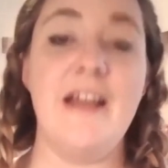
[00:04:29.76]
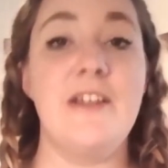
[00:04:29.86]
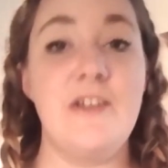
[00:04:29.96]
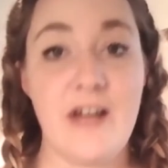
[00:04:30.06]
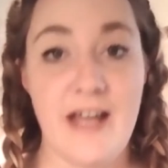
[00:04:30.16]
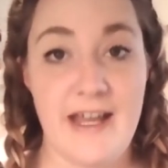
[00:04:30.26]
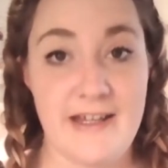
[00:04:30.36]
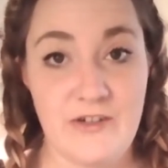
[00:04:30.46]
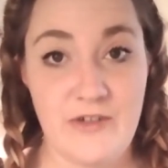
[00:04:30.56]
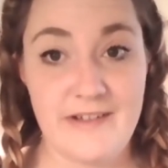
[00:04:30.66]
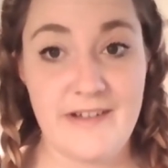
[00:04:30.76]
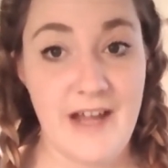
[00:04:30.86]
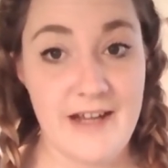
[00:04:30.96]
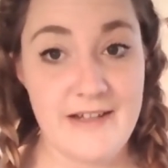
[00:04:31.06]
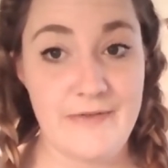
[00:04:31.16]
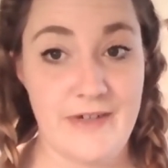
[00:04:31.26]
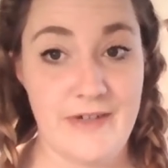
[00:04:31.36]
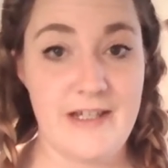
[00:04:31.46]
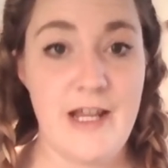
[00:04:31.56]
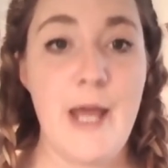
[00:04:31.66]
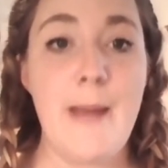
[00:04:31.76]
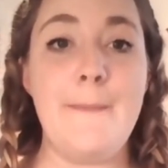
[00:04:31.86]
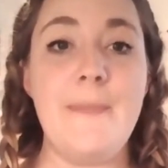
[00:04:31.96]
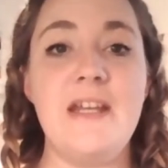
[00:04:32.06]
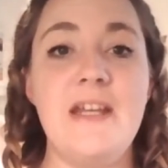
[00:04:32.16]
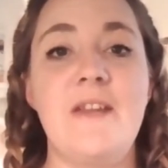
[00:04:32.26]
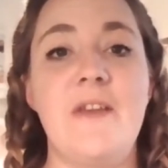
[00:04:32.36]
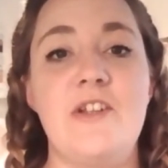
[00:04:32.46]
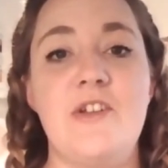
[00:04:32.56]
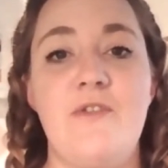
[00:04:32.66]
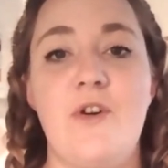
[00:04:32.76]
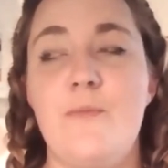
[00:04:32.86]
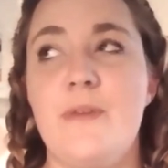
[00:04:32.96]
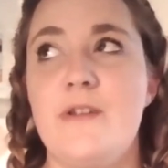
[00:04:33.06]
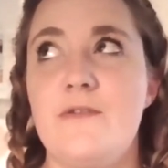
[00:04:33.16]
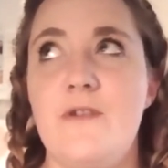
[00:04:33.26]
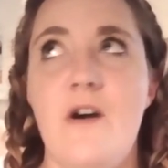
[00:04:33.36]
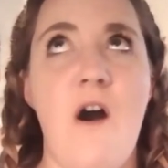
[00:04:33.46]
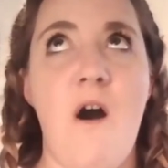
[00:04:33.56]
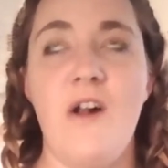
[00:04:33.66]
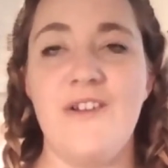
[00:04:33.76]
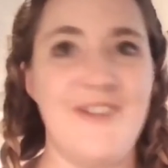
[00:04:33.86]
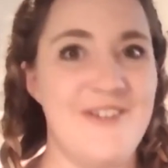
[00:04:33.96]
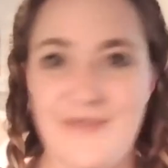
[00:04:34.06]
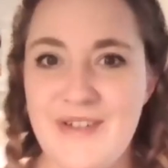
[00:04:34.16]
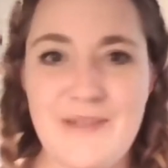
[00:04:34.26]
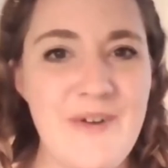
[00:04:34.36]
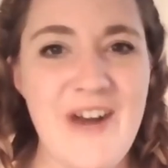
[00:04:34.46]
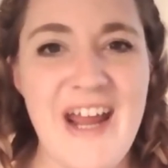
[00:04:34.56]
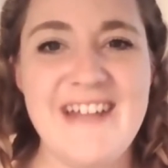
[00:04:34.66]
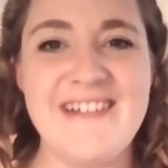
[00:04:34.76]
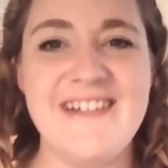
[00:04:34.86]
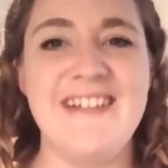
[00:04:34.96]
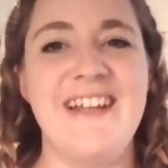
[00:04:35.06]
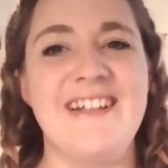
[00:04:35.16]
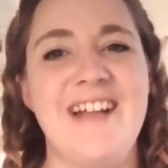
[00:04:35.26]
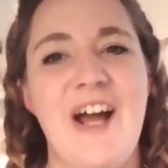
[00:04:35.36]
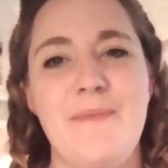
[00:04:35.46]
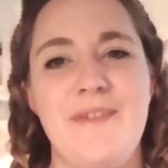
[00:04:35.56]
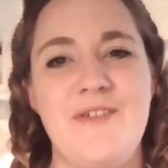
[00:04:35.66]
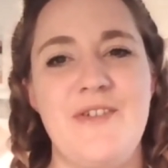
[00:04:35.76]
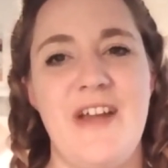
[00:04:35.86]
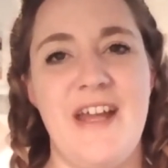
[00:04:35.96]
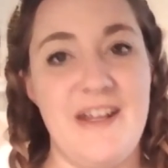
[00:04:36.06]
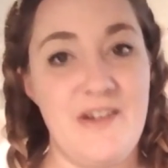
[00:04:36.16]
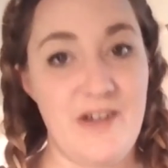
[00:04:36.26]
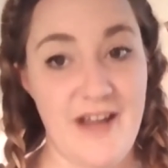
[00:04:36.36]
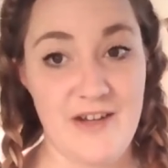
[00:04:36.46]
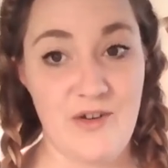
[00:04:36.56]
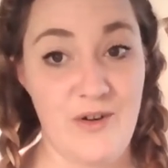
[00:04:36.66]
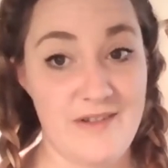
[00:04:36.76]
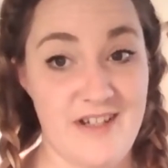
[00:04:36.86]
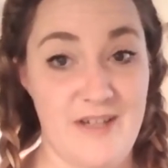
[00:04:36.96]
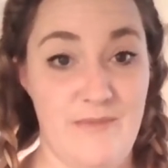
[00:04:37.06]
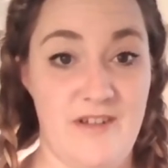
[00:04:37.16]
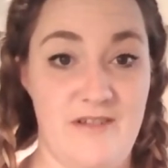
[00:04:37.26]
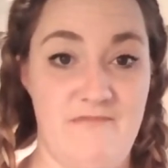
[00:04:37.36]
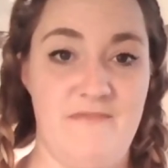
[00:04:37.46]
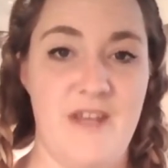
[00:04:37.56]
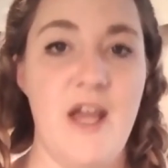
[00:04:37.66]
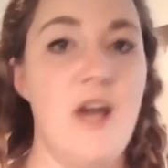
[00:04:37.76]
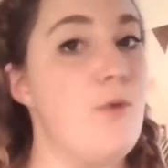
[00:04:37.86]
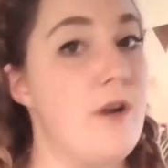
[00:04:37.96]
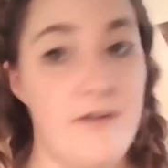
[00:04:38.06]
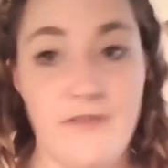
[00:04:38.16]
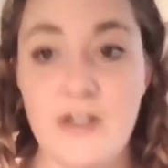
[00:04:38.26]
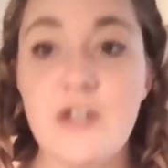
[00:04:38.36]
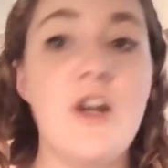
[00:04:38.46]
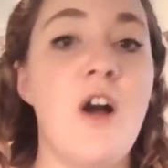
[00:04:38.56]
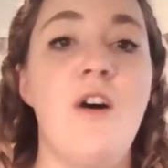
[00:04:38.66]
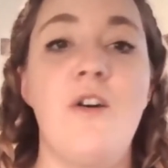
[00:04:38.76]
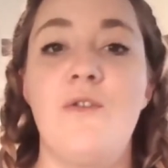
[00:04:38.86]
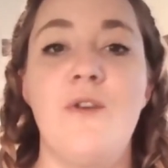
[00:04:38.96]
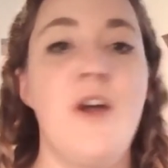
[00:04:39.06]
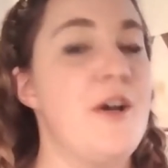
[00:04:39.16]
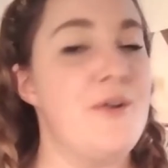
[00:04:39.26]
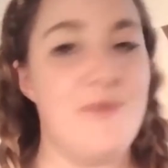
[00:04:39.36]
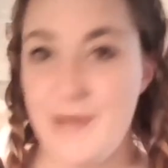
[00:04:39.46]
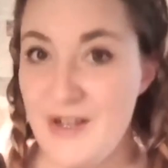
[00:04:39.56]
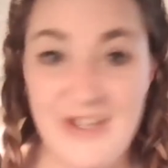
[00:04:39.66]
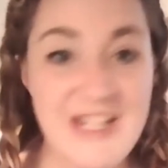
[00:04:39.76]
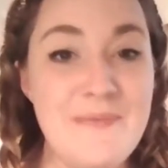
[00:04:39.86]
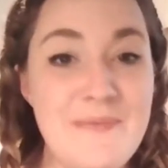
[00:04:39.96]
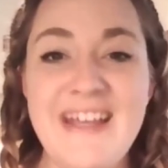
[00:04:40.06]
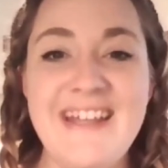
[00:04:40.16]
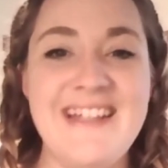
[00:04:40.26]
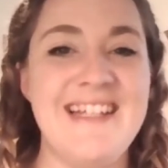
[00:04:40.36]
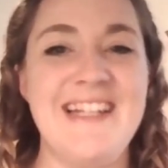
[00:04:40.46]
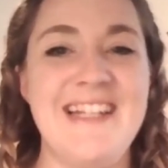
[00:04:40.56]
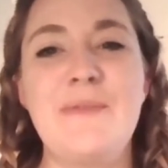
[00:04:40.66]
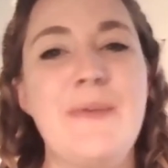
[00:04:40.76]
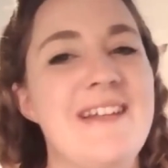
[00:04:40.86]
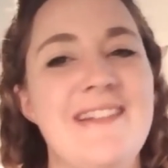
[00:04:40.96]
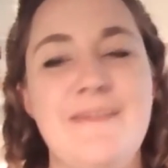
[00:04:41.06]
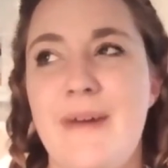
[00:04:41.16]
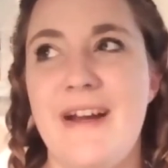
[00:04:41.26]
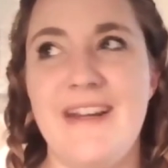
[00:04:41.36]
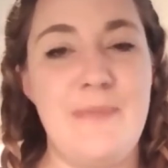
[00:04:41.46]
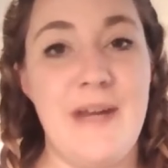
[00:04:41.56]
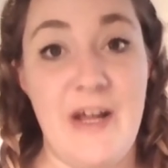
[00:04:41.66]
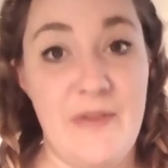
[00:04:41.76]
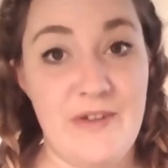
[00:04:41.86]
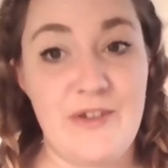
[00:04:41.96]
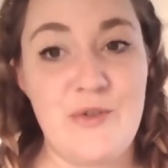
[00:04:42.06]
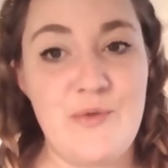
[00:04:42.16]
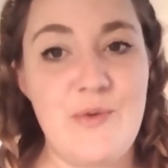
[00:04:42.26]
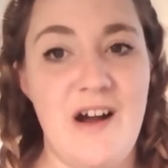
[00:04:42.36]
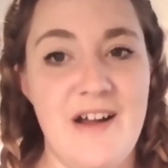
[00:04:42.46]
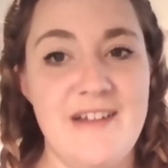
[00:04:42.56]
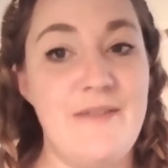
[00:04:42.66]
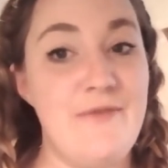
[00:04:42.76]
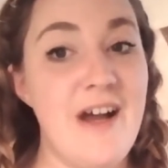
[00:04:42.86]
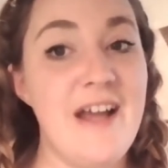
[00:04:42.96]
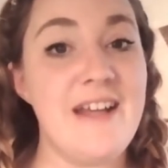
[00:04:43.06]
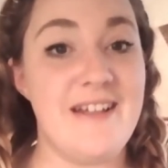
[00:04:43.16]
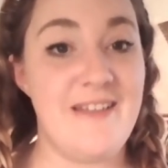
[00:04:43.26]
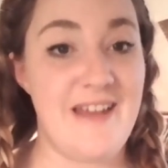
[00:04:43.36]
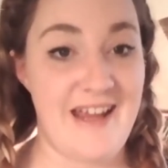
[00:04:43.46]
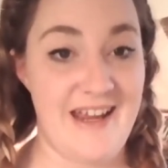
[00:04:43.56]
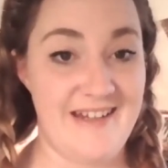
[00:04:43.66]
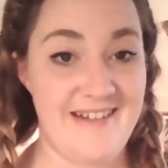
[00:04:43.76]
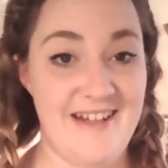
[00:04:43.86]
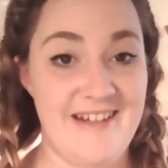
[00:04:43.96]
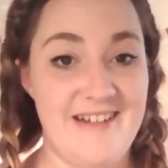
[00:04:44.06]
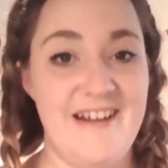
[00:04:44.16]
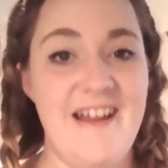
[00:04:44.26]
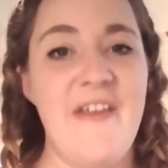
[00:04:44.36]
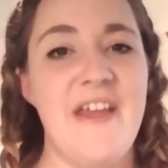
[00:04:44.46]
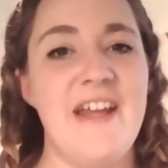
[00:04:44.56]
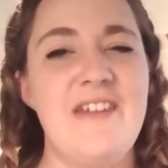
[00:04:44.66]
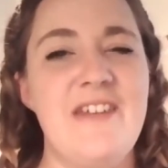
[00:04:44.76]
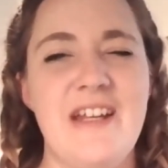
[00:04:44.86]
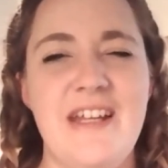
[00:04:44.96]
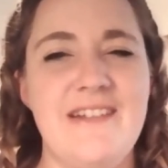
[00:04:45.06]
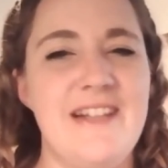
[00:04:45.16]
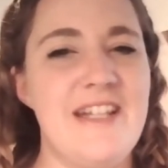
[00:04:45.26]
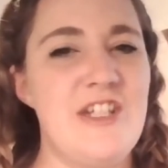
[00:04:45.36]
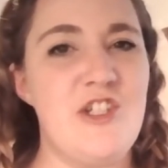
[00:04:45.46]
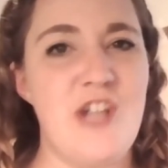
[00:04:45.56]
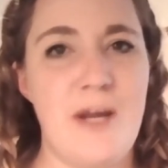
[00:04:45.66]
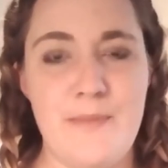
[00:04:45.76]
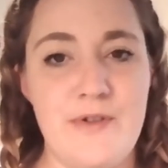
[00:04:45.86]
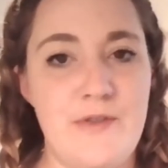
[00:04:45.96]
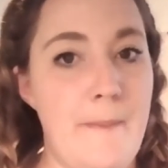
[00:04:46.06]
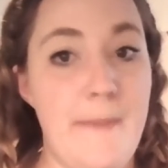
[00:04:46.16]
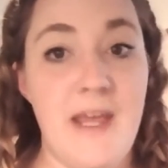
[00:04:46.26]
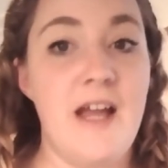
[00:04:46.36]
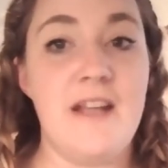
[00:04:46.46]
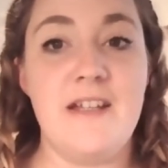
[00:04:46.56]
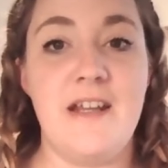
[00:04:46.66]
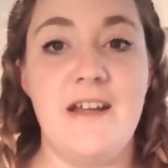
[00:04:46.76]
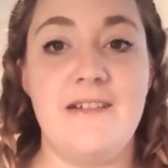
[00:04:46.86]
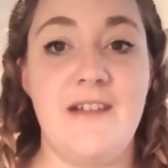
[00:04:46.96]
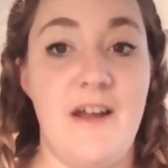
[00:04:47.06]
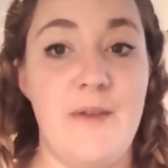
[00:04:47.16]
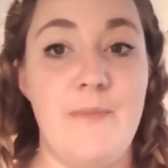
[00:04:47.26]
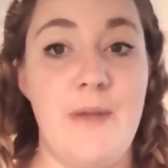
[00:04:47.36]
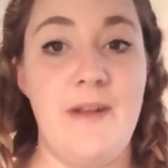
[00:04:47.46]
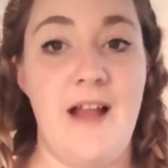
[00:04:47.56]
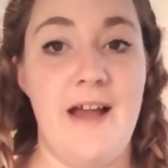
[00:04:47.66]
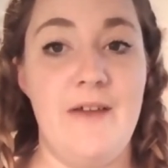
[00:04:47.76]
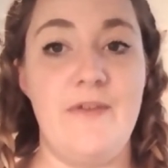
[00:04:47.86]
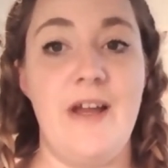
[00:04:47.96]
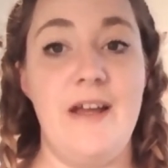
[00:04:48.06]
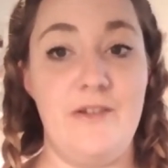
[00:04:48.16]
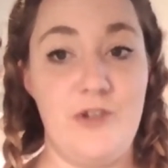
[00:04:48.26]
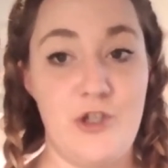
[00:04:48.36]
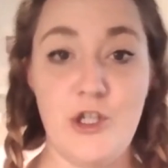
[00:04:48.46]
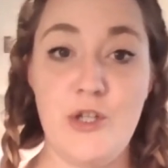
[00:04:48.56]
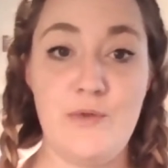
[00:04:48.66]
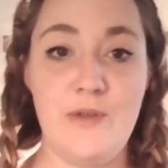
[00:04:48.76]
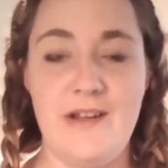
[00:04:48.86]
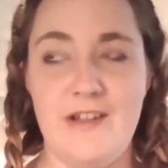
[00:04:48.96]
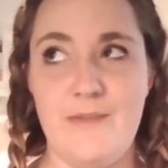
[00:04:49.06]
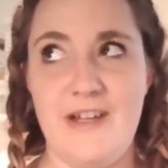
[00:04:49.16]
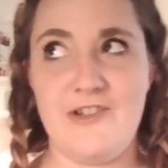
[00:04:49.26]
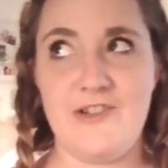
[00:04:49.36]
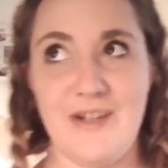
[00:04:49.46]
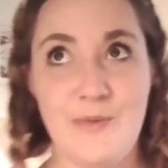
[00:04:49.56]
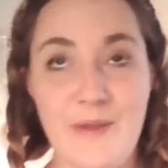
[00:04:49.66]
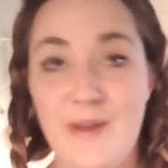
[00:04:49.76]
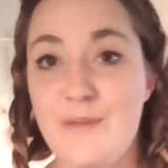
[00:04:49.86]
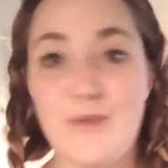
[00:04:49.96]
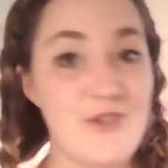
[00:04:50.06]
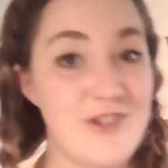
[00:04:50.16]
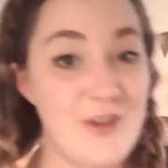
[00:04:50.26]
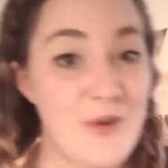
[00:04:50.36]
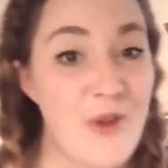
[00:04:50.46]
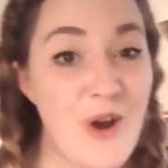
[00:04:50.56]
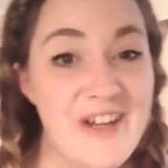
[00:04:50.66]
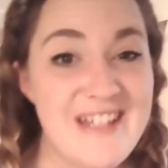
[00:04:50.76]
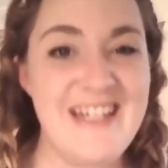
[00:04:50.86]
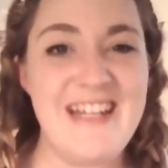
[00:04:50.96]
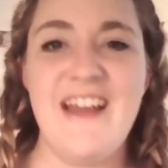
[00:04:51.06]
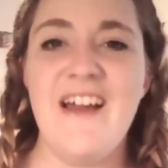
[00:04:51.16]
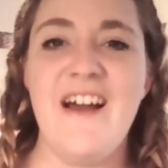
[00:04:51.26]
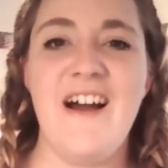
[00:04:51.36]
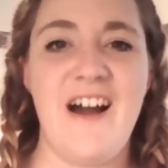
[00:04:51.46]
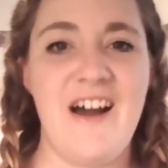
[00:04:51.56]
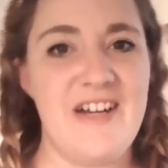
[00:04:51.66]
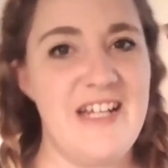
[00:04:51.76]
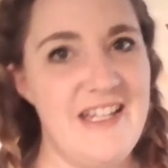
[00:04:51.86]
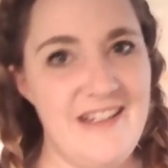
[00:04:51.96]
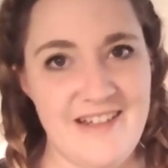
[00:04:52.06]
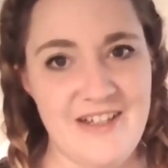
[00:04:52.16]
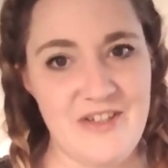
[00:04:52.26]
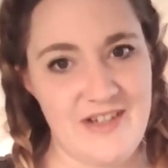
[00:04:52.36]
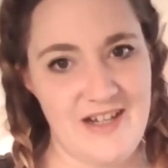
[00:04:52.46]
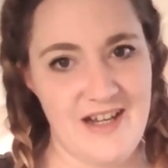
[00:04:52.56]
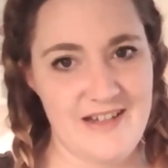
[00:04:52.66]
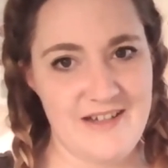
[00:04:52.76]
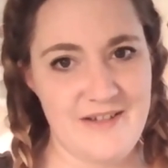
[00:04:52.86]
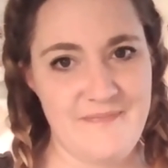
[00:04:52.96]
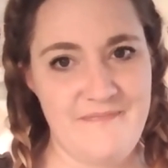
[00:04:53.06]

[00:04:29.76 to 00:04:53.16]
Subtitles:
Your head, Chris, is undefined, meaning that you're open to all sorts of inspiration that comes to your head at all times. Wherever you go, whomever you meet, you'll be inspired by others who are defined in their head center. And you can easily jump onto big ideas other people have, as you, especially with an emotional authority, are easy to delight.